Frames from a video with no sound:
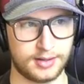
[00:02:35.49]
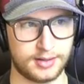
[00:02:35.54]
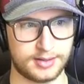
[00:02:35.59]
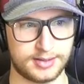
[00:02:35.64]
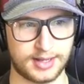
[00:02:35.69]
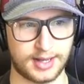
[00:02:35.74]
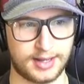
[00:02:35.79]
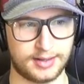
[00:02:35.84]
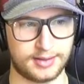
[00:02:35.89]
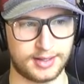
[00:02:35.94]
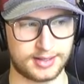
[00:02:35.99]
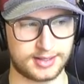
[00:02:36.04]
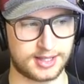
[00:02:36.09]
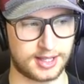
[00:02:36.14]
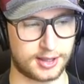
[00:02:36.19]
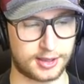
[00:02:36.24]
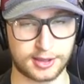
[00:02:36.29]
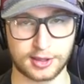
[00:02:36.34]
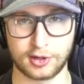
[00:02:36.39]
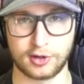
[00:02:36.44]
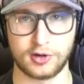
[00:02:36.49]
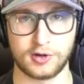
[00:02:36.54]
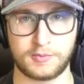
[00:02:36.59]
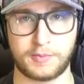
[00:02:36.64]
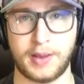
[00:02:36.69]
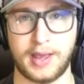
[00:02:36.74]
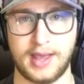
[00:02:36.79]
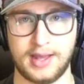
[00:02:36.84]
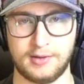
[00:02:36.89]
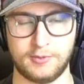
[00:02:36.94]
Is that that's the third
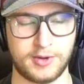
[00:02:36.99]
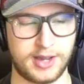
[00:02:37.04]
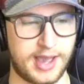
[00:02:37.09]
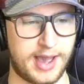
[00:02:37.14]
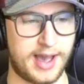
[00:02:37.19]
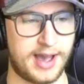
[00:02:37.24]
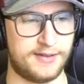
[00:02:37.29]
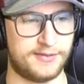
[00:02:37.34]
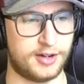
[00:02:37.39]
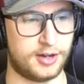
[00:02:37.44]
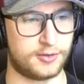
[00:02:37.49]
pen we have